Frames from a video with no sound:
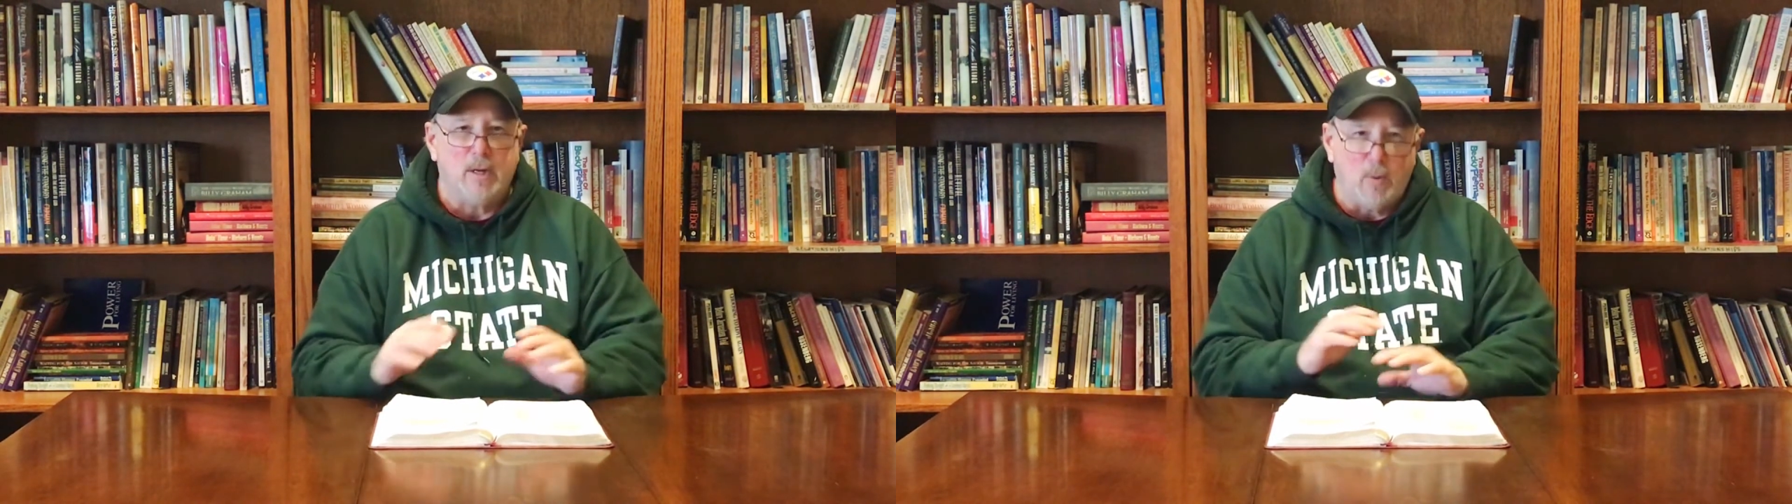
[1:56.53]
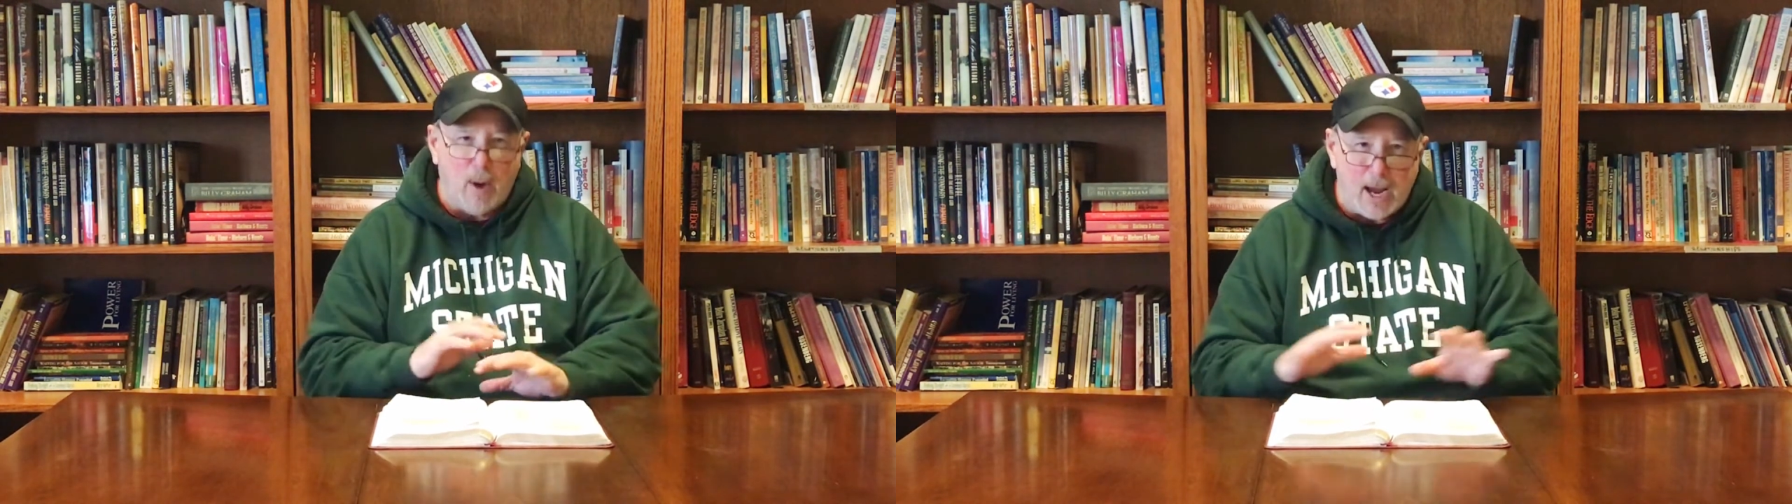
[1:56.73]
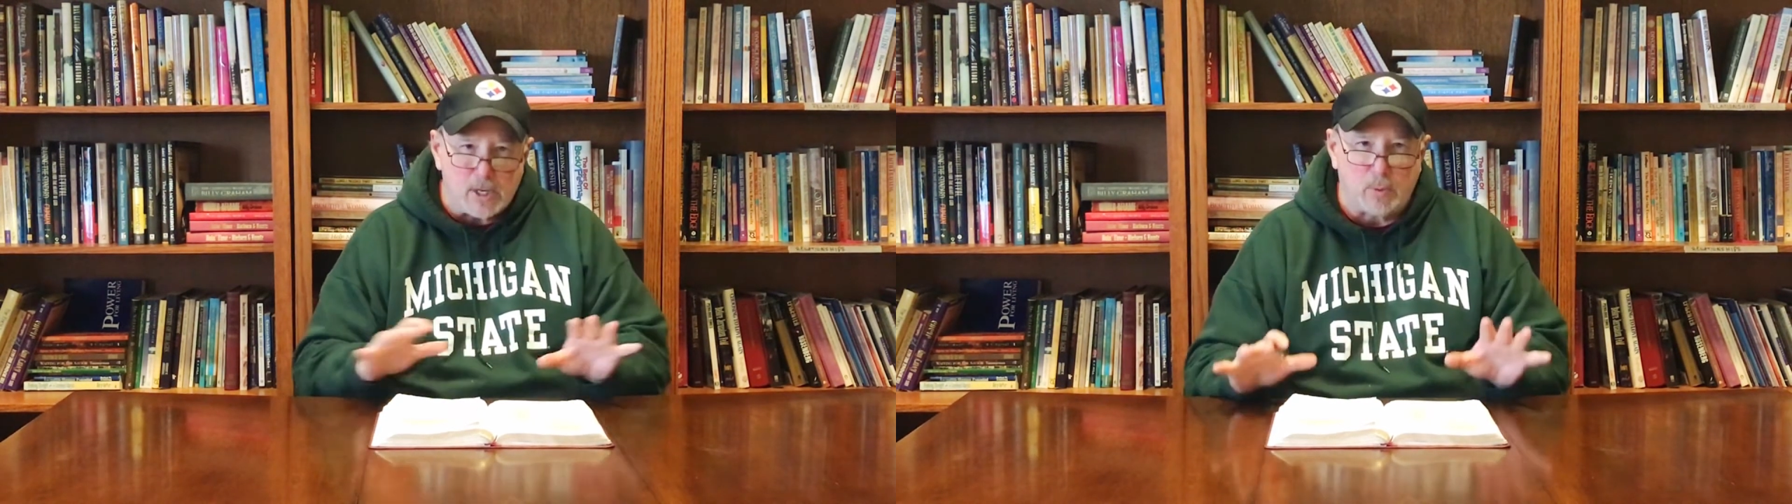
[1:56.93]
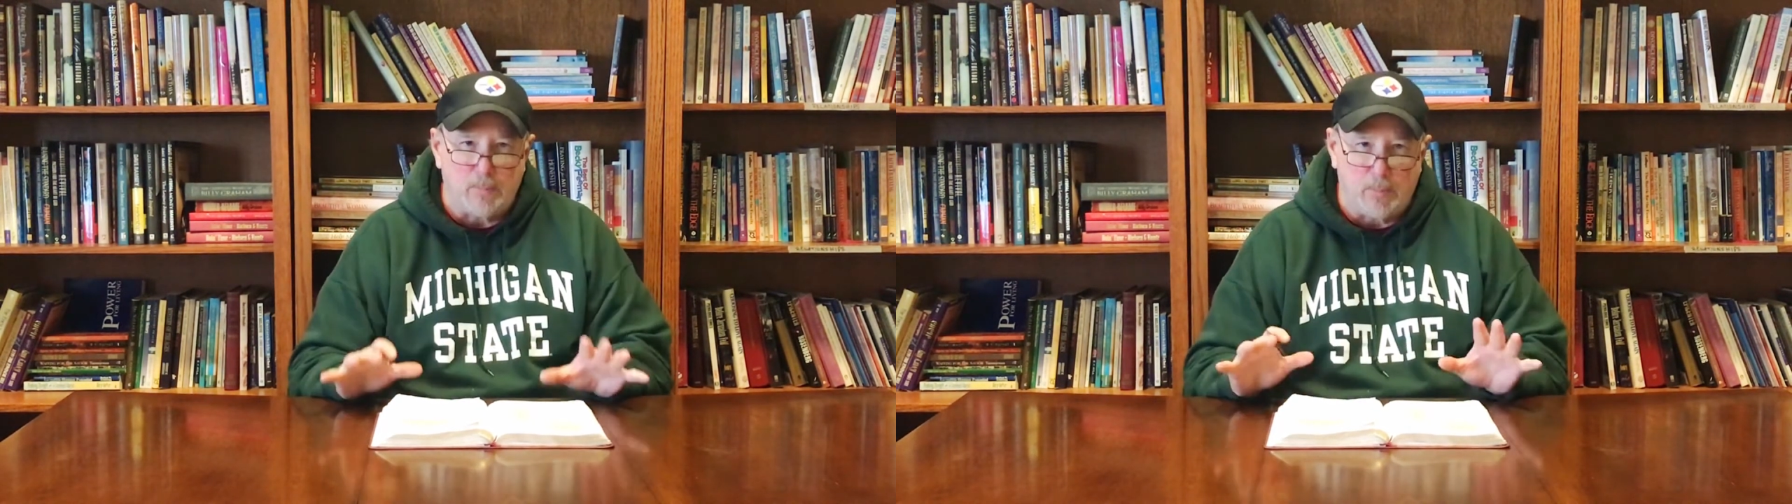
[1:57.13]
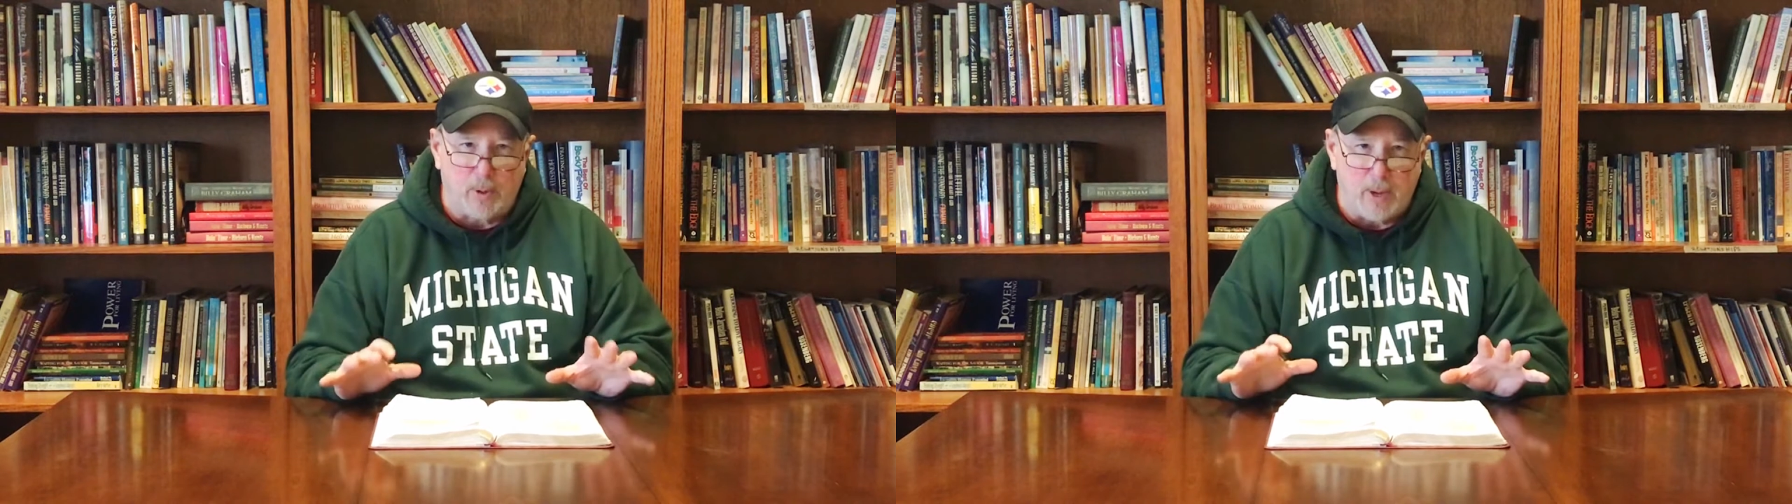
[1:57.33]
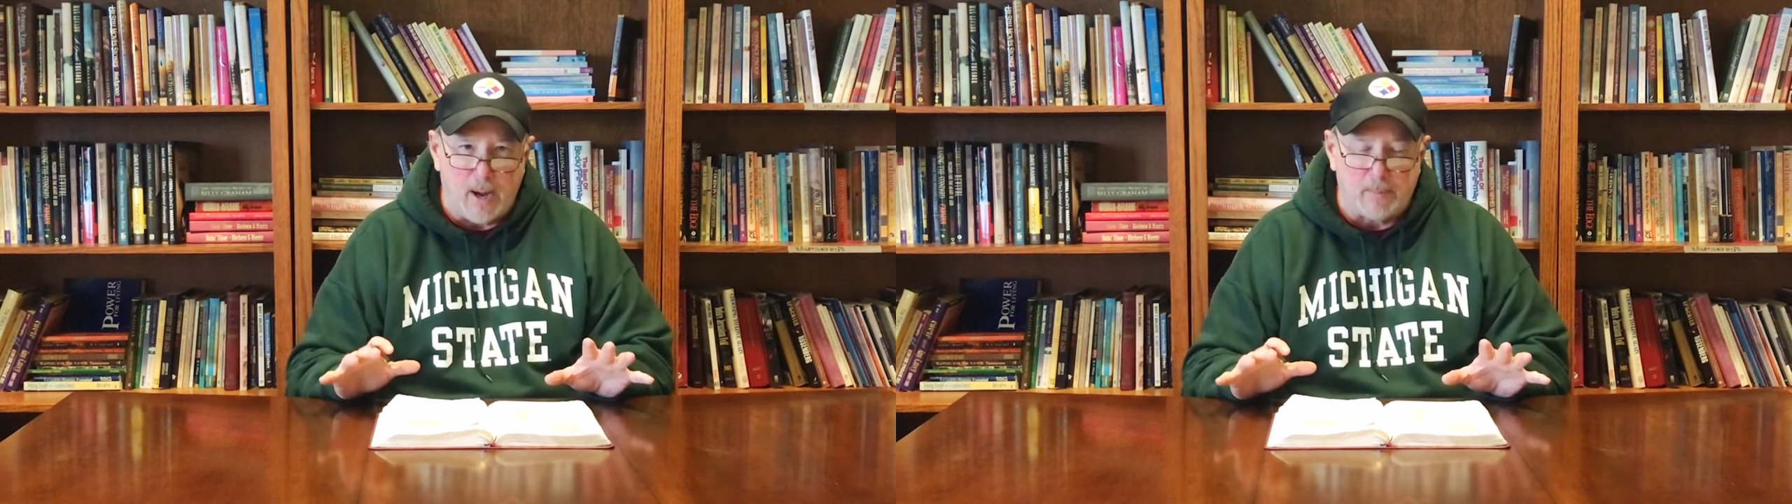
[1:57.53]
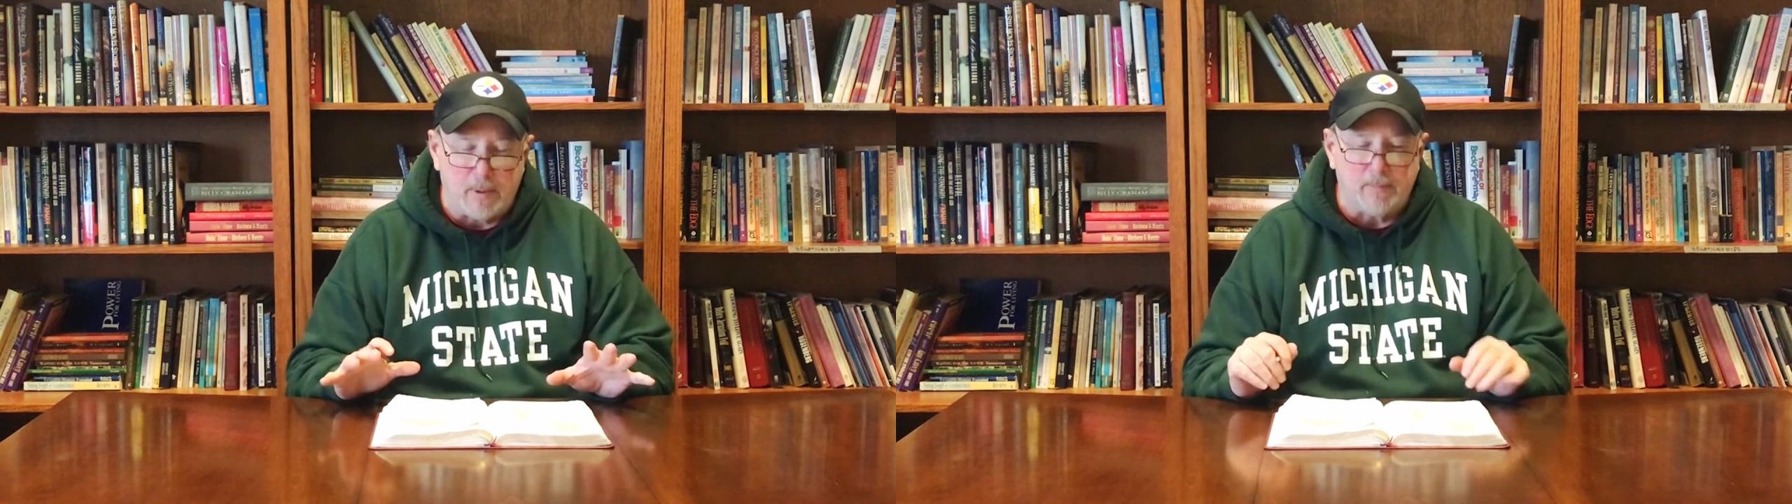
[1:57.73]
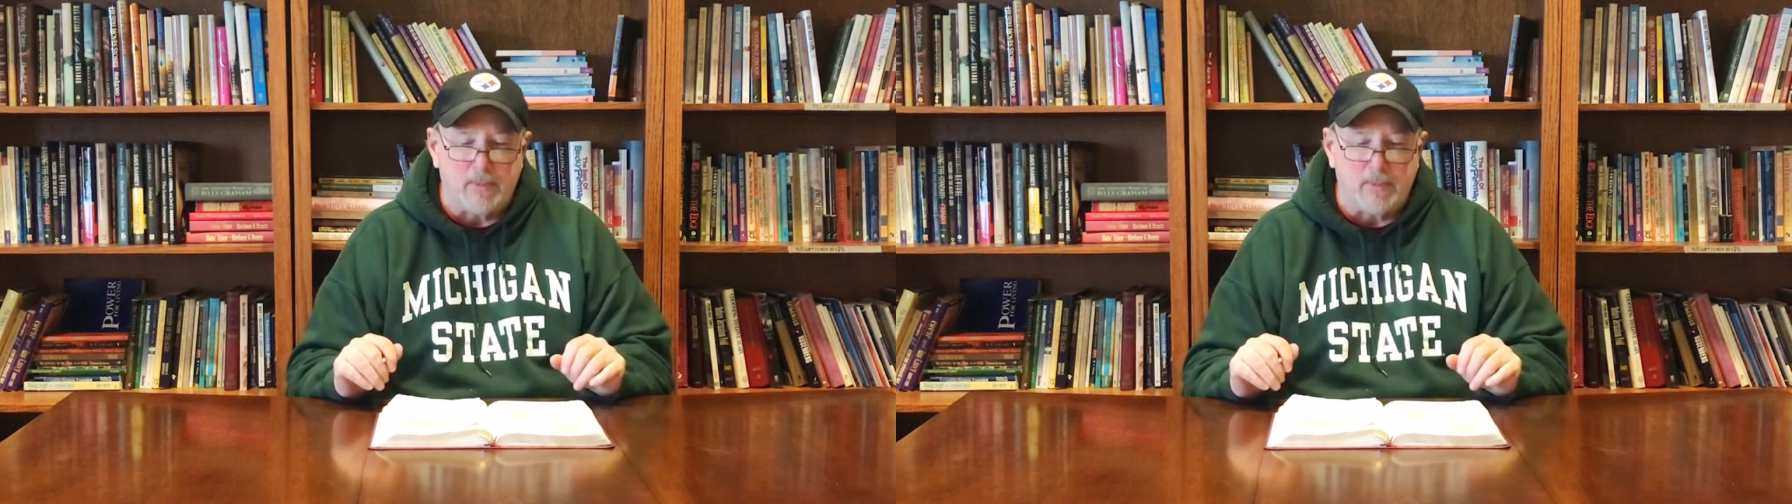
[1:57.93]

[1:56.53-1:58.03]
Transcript: the grass would burn up.